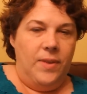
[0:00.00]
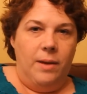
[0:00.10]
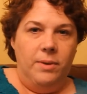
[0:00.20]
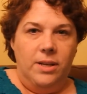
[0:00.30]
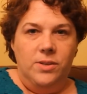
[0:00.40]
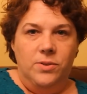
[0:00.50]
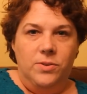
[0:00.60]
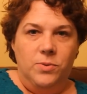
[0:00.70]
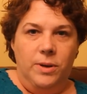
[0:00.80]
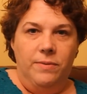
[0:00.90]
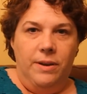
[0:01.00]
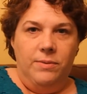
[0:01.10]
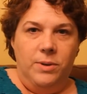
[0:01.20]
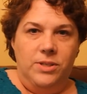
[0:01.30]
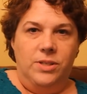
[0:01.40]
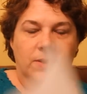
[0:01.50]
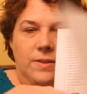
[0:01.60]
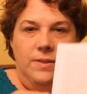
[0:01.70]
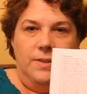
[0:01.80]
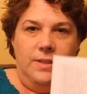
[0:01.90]
I'm going to do the 25
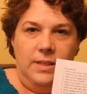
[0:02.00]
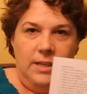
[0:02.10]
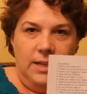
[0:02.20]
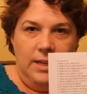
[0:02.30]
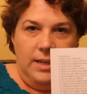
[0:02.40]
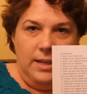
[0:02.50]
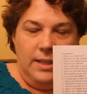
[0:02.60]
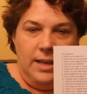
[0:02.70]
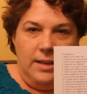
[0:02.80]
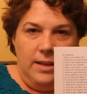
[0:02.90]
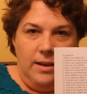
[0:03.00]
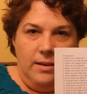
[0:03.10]
questions that